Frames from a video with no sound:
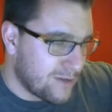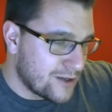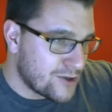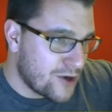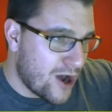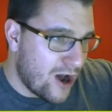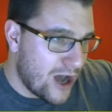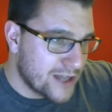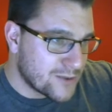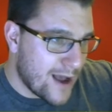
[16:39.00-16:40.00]
I was on a
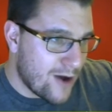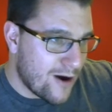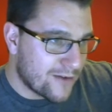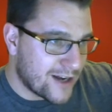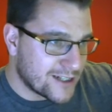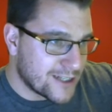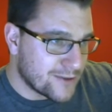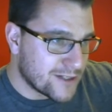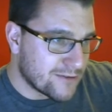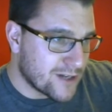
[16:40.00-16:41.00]
high as well after that
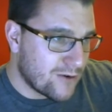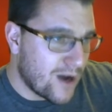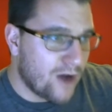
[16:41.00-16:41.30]
Chelsea result.